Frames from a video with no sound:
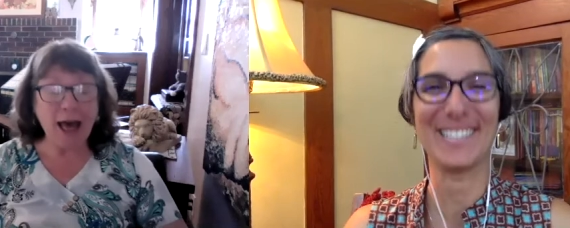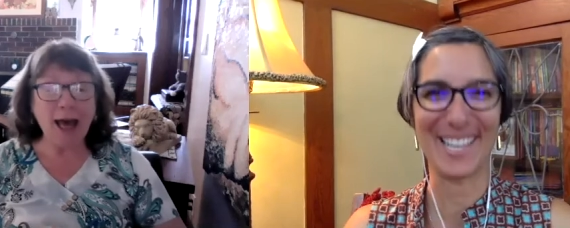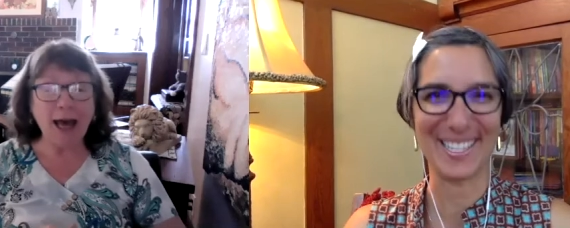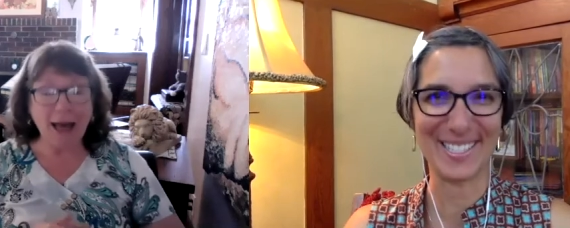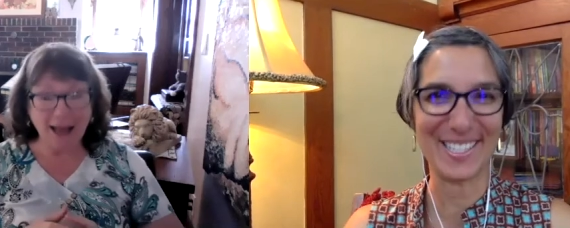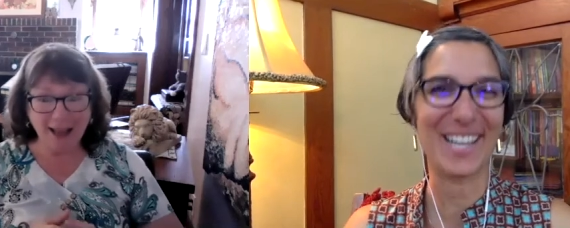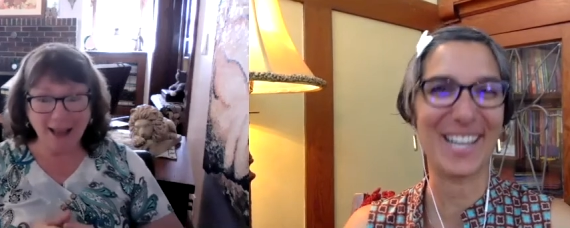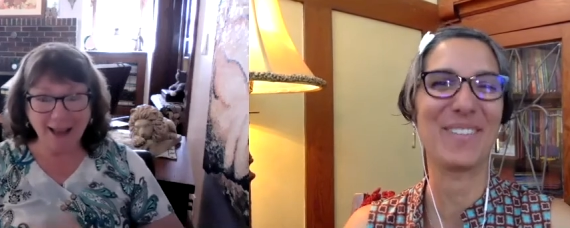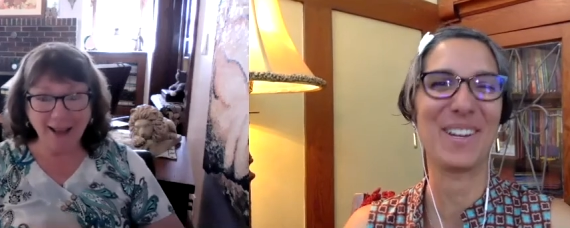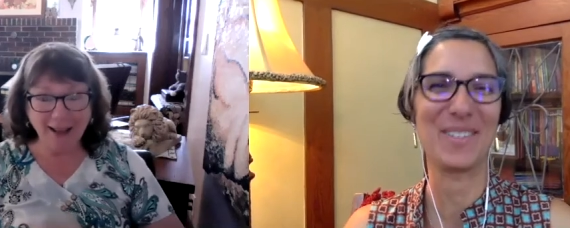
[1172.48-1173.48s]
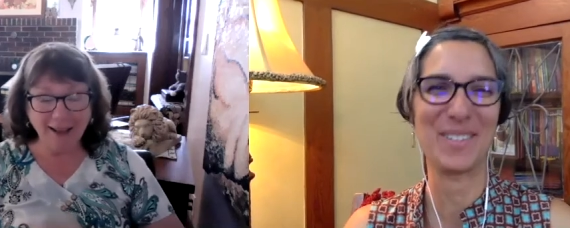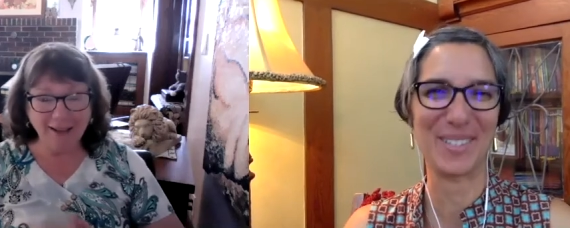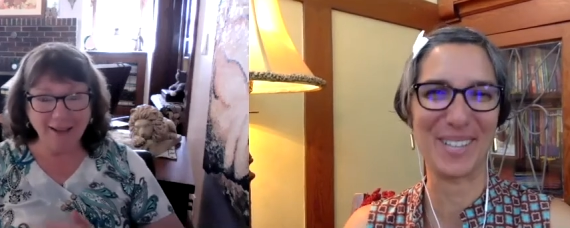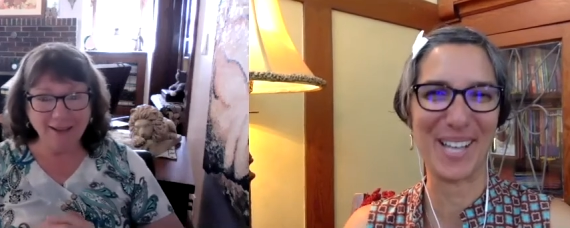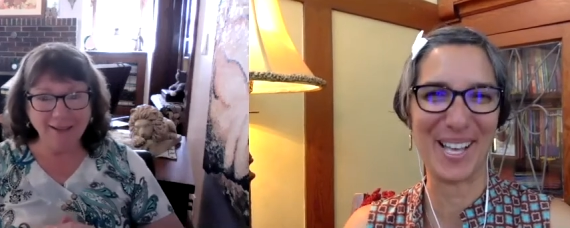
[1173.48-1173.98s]
Speaker 1: and then I found
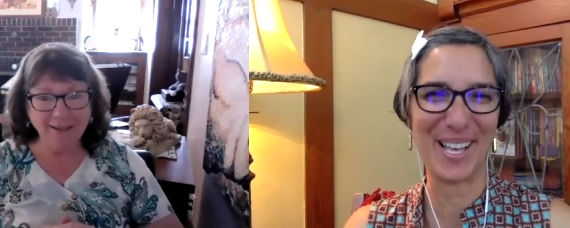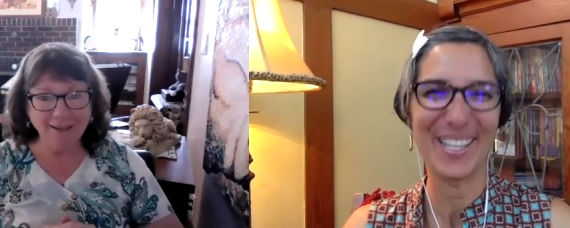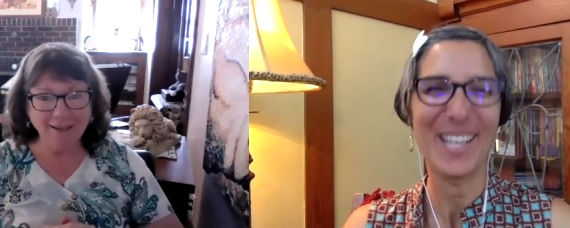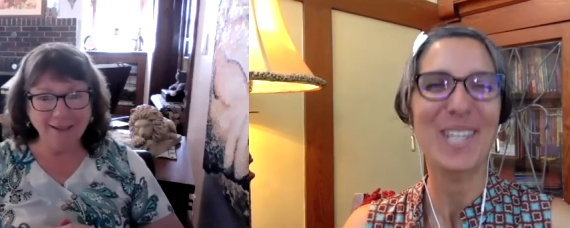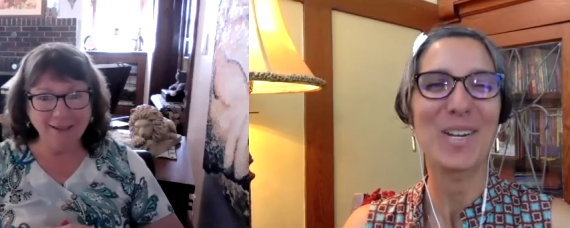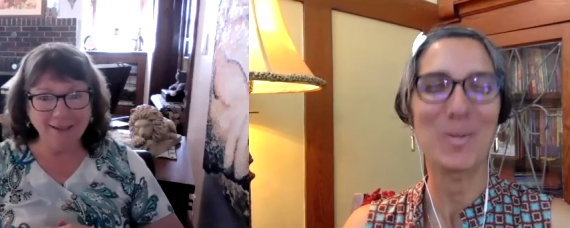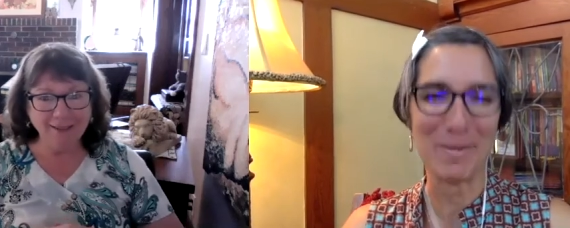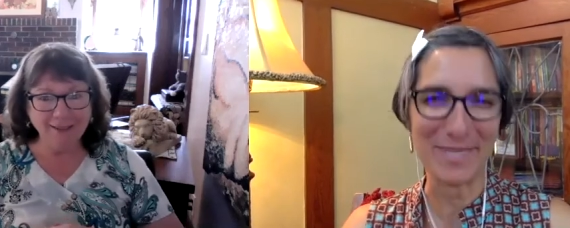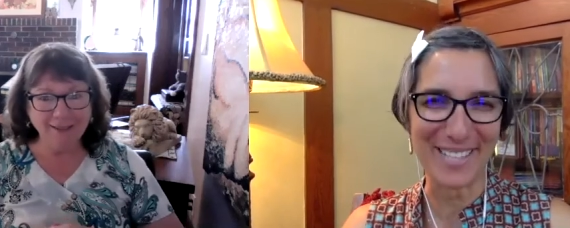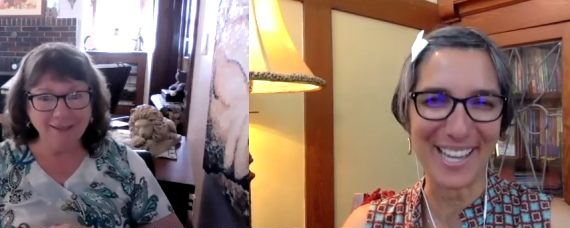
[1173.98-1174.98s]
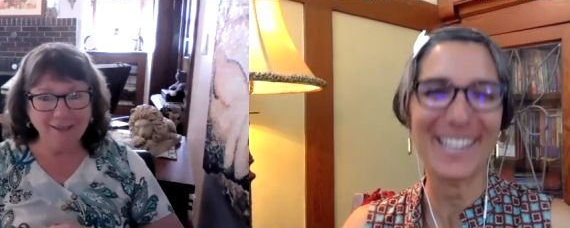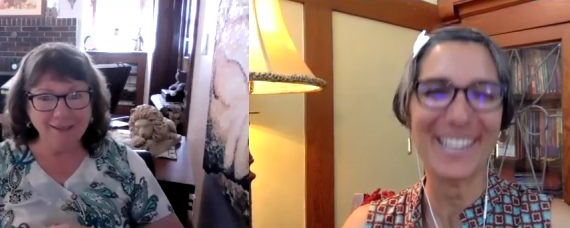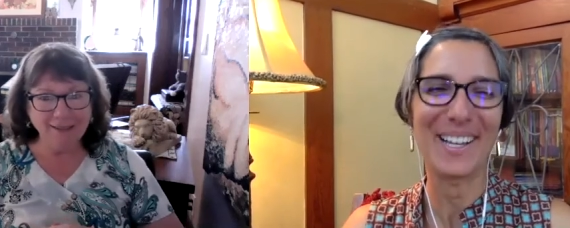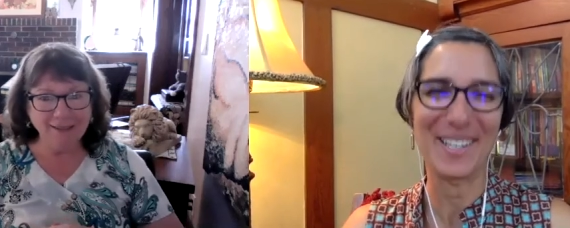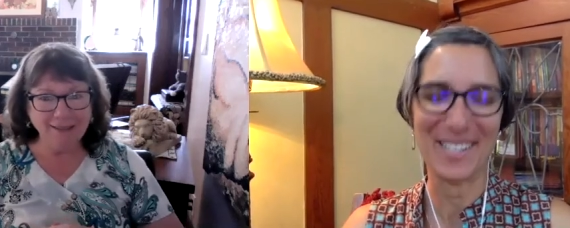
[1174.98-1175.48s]
your uh, your website
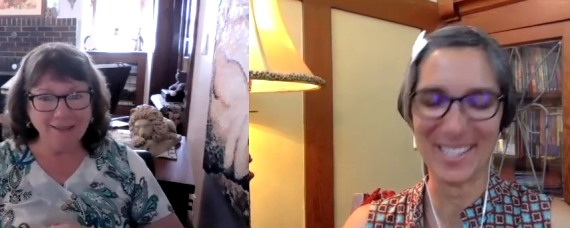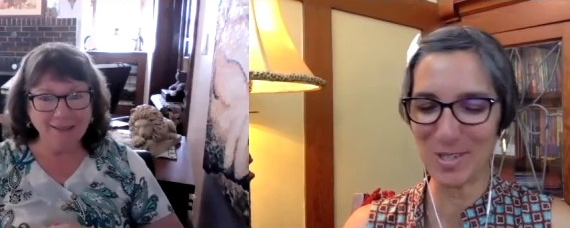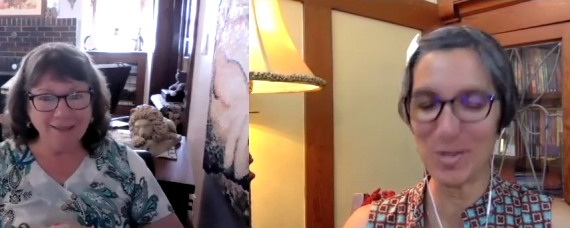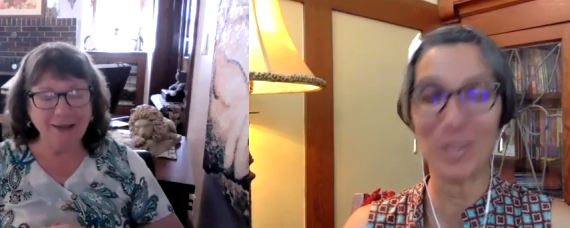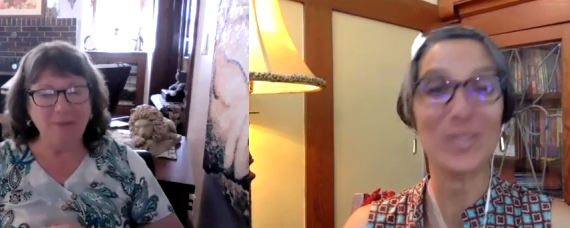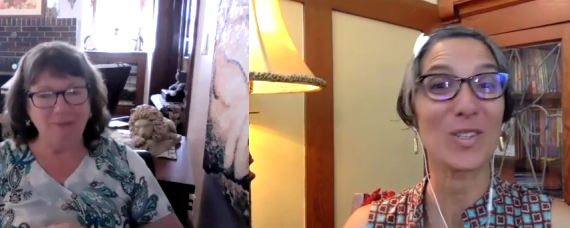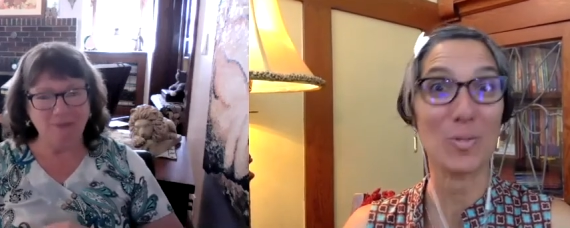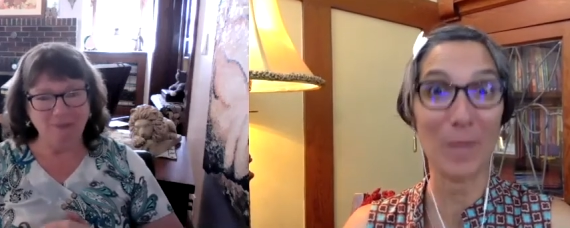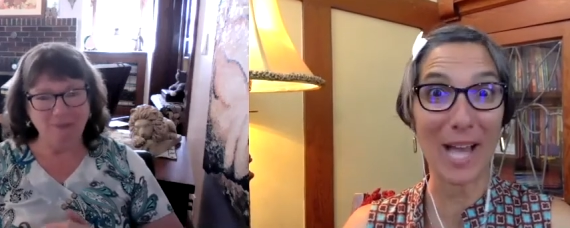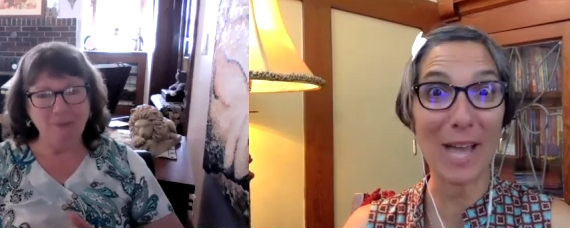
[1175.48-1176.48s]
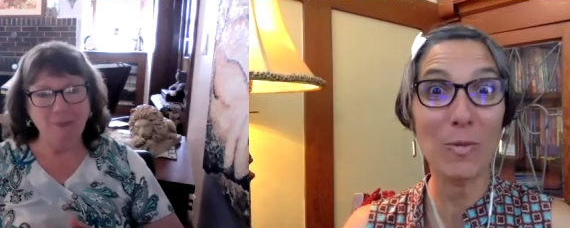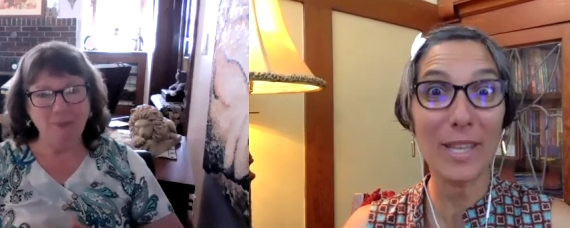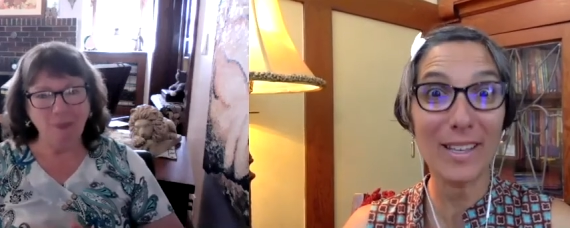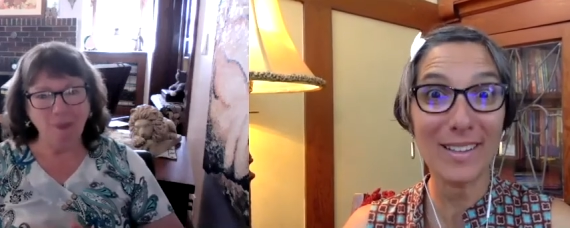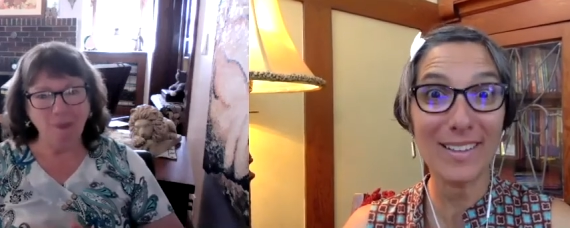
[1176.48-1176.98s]
uh, in a Google search. But I
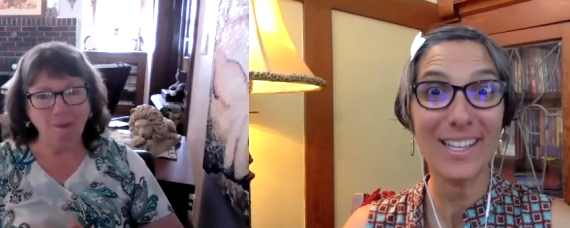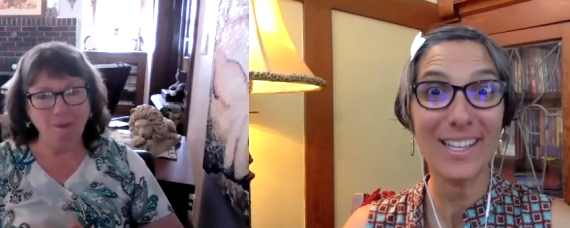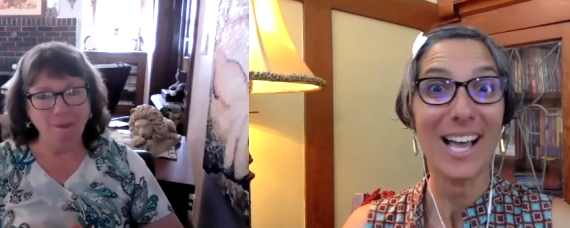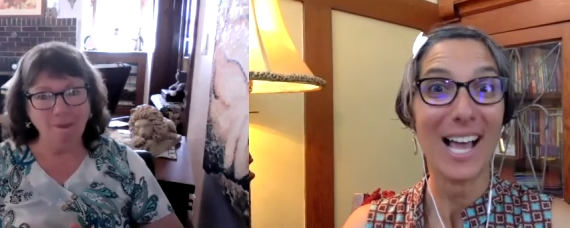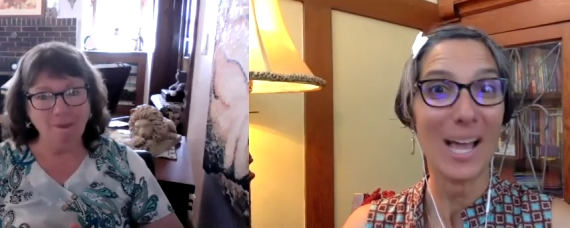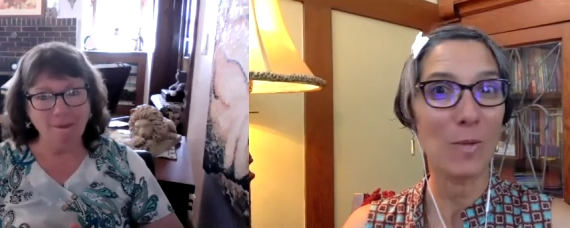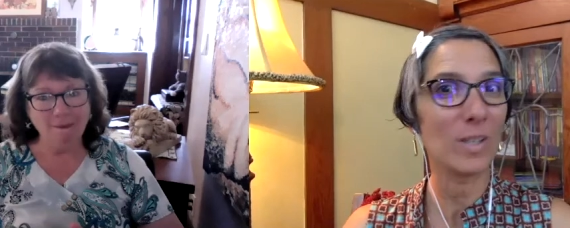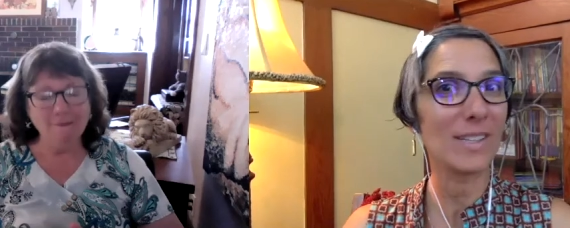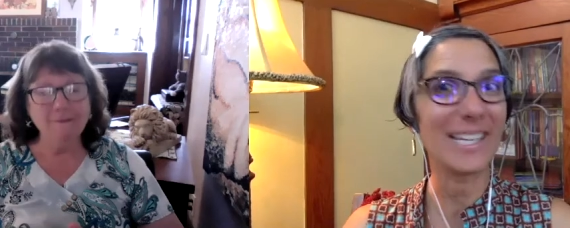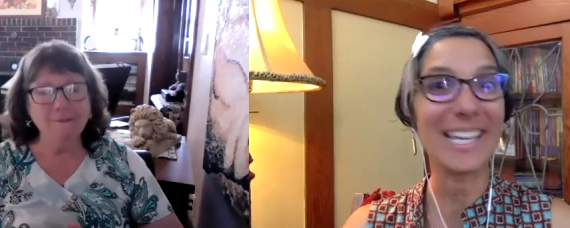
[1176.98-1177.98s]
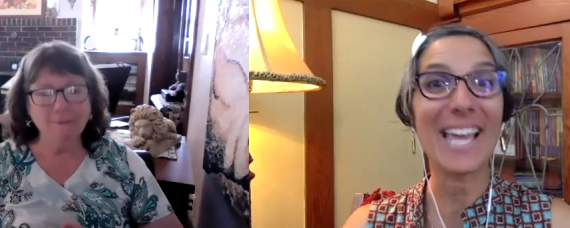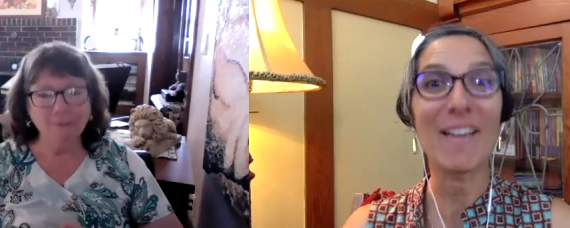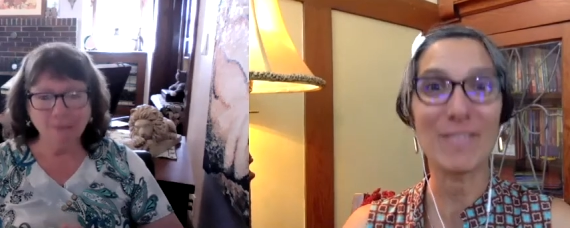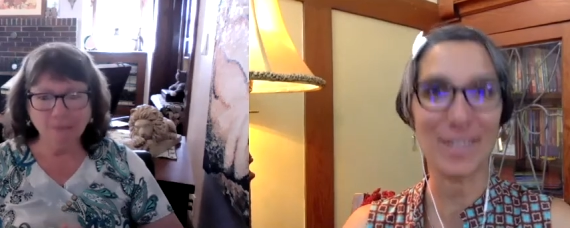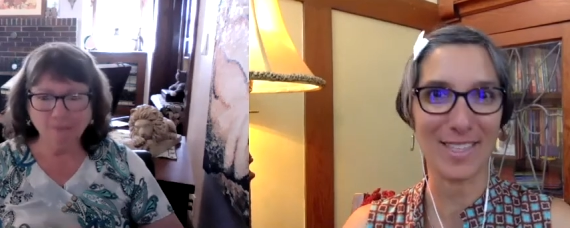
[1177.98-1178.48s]
will I will link
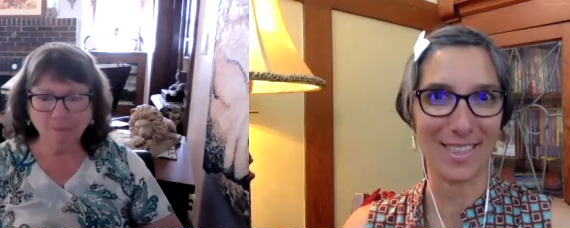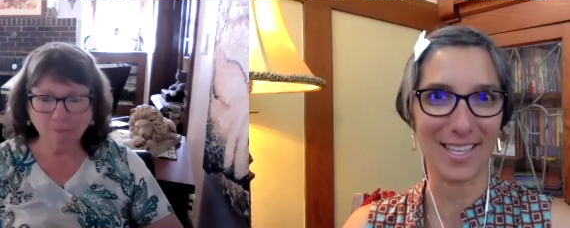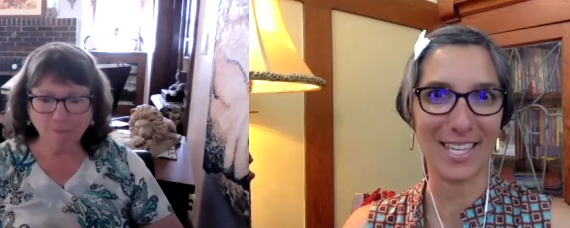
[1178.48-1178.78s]
everything